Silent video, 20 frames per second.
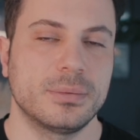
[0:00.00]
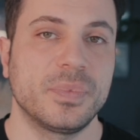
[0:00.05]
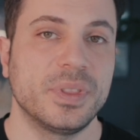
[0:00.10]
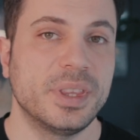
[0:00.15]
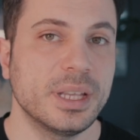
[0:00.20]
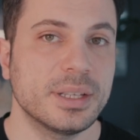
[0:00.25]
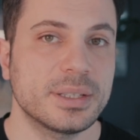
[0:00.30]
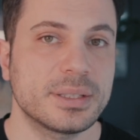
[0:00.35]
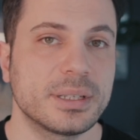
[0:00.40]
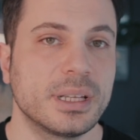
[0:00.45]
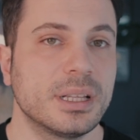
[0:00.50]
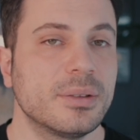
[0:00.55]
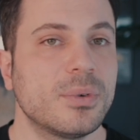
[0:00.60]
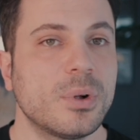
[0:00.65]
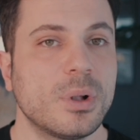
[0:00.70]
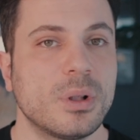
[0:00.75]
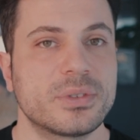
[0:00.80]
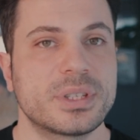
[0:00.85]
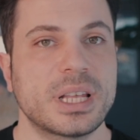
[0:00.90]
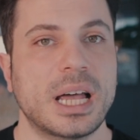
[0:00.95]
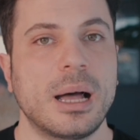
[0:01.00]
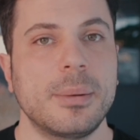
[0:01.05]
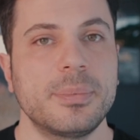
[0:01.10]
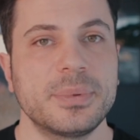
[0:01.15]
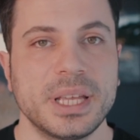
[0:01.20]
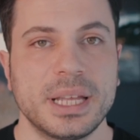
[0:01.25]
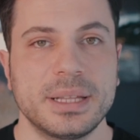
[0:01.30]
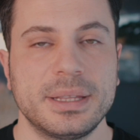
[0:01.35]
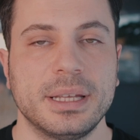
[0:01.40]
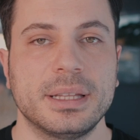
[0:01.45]
This involves
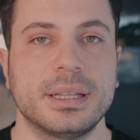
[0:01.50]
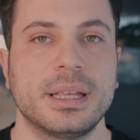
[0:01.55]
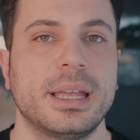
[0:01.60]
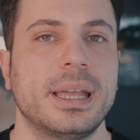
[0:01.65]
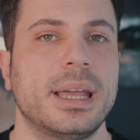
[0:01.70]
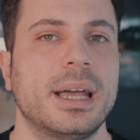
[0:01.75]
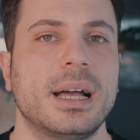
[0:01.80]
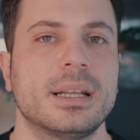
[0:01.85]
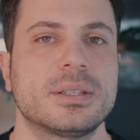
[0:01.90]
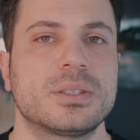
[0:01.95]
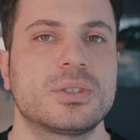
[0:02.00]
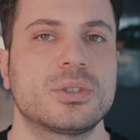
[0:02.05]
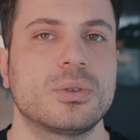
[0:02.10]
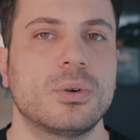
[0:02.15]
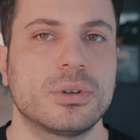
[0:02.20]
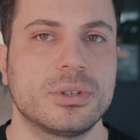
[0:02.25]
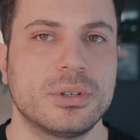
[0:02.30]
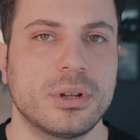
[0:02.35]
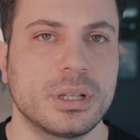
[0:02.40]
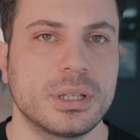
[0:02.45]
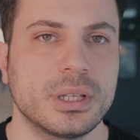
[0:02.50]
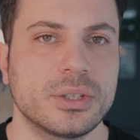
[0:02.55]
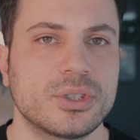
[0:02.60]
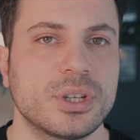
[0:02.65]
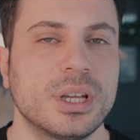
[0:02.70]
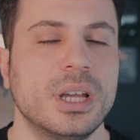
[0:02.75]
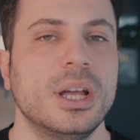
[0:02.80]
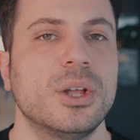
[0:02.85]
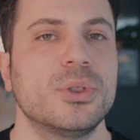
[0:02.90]
updating the AI's stored knowledge